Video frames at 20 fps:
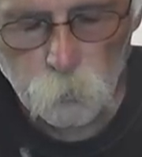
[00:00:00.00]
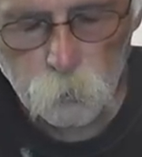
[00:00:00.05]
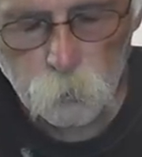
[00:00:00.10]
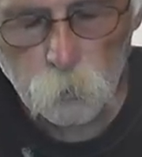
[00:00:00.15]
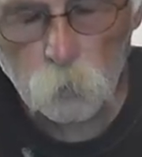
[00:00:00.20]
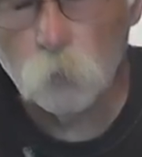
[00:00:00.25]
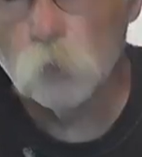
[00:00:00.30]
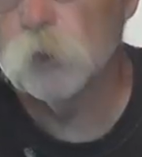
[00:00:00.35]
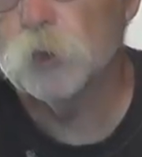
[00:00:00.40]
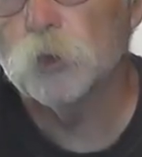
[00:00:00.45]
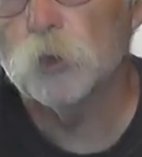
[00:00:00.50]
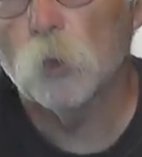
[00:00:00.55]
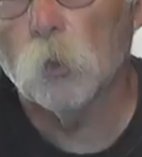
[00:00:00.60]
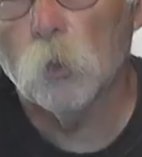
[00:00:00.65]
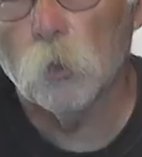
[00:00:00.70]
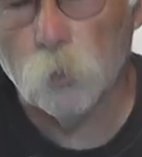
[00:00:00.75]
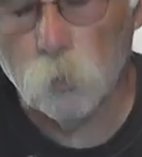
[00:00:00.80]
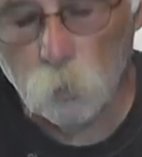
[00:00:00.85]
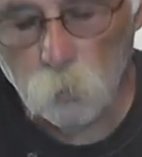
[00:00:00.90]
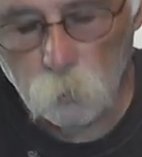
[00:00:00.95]
just a little
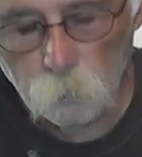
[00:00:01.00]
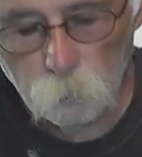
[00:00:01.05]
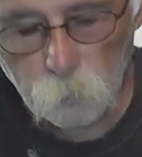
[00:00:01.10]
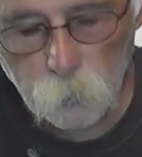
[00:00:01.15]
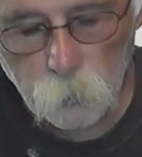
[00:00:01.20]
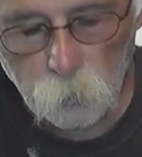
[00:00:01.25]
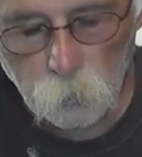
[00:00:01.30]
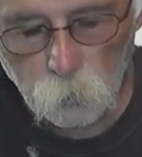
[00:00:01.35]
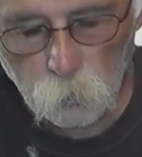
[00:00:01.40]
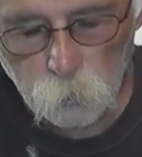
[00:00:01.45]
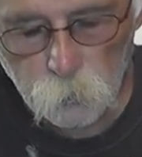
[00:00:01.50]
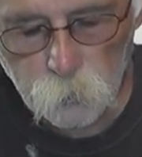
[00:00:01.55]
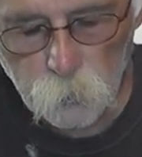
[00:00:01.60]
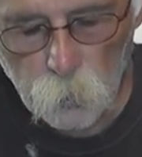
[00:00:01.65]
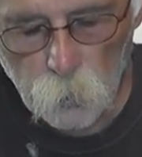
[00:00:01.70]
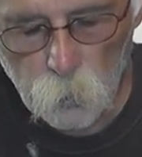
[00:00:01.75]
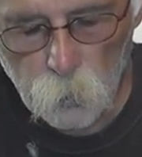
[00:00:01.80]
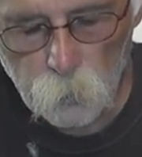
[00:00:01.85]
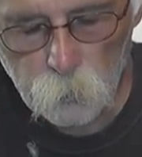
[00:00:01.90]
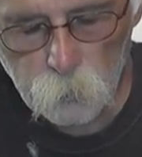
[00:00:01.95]
short of legal
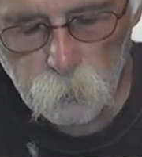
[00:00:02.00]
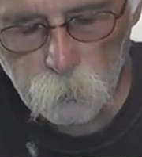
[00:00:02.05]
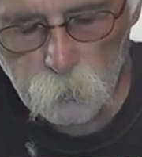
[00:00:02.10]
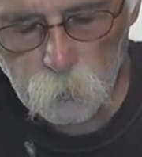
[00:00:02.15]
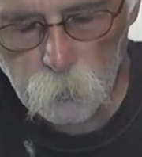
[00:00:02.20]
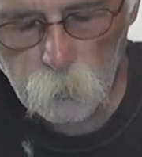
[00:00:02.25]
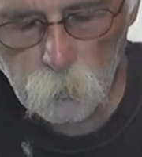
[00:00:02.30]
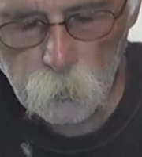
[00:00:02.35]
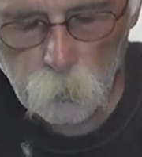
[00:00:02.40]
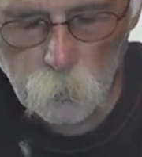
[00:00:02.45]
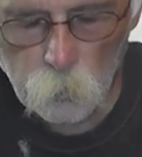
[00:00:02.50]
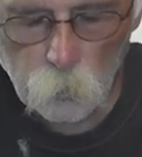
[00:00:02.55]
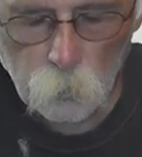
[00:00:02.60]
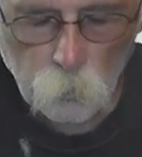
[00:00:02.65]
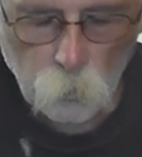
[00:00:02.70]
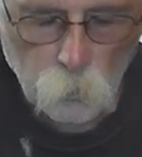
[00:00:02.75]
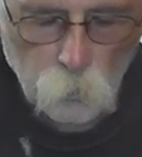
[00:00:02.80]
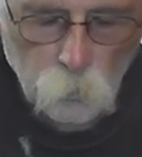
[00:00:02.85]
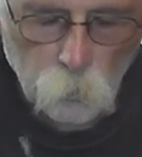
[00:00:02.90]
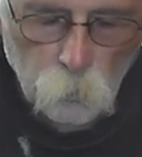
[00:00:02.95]
size.
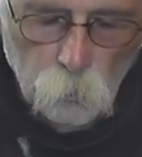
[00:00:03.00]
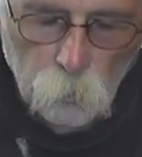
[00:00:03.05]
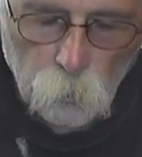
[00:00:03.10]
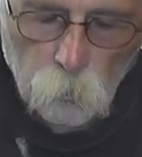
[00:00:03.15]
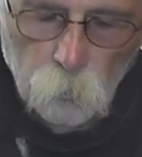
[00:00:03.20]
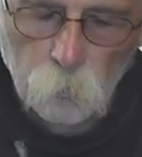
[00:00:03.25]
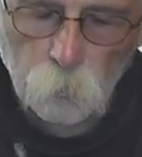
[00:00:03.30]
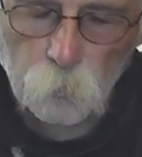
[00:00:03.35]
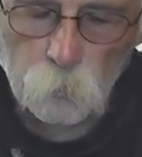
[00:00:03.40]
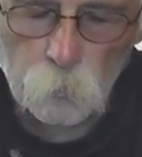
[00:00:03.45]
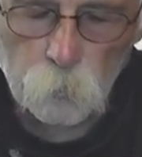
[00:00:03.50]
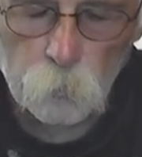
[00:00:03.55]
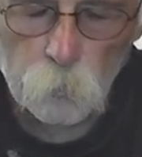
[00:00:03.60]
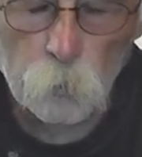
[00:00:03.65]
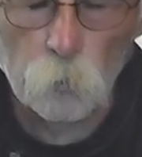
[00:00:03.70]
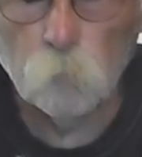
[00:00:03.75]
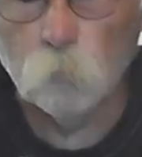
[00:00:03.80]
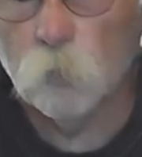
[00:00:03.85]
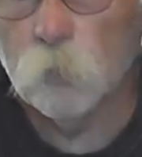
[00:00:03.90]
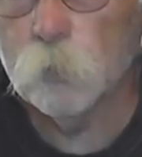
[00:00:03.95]

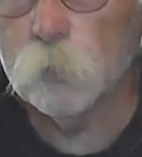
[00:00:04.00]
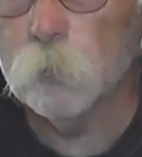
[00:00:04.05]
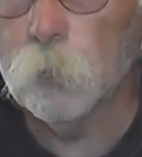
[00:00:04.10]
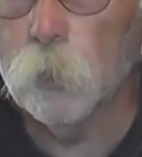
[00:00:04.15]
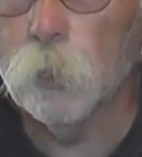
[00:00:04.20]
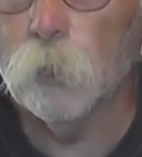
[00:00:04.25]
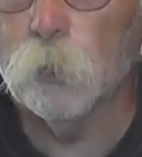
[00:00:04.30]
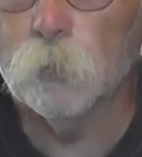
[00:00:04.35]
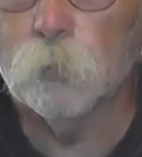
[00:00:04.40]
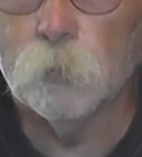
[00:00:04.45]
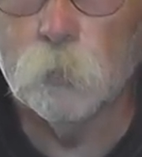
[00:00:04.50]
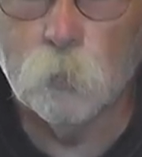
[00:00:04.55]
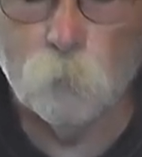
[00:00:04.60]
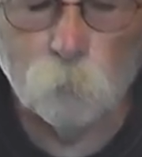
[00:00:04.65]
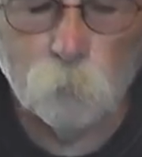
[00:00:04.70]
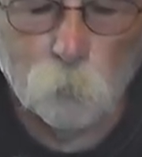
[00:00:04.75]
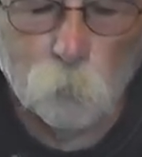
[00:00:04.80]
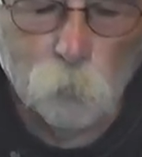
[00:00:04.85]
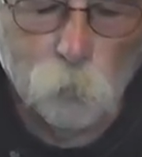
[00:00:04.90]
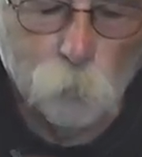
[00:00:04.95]
Now, my dad
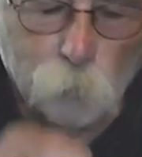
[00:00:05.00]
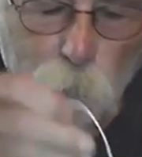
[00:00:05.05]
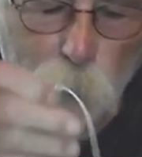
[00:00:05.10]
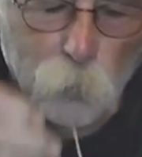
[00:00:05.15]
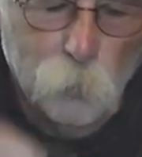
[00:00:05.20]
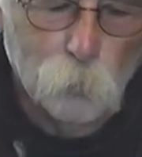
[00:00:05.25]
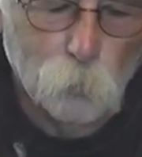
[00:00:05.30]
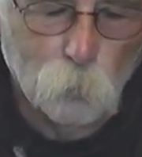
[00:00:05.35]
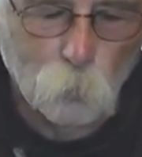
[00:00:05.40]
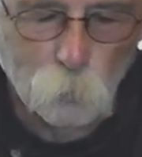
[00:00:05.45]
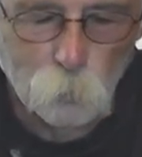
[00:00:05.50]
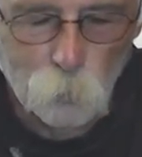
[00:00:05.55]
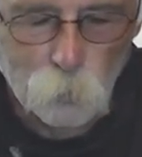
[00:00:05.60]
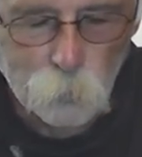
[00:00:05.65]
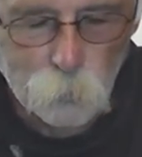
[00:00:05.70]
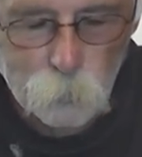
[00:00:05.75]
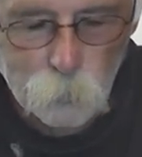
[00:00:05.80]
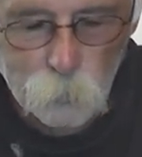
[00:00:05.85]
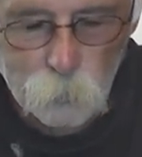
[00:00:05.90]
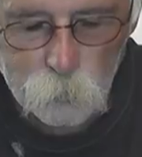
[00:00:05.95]
never really paid a whole
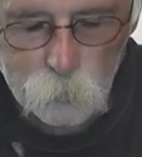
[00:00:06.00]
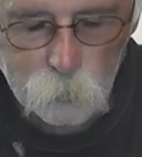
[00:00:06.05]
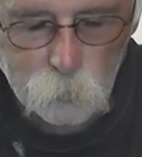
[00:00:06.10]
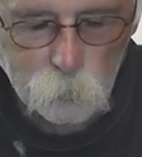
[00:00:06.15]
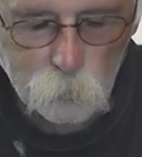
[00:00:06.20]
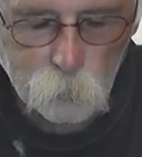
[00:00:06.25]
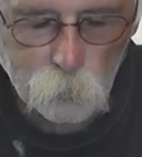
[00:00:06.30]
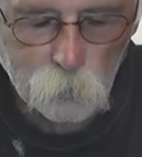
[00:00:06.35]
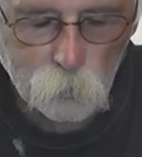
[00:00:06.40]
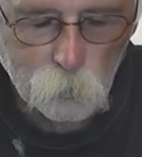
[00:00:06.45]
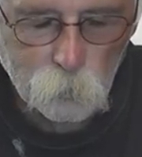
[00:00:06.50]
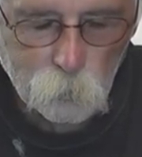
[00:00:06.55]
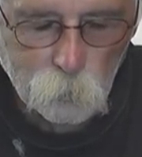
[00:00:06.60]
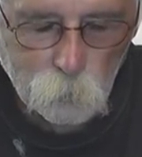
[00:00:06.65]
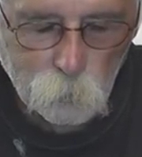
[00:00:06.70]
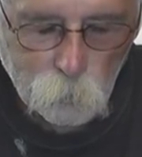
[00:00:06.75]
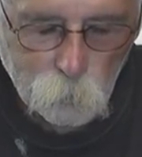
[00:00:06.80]
lot of attention to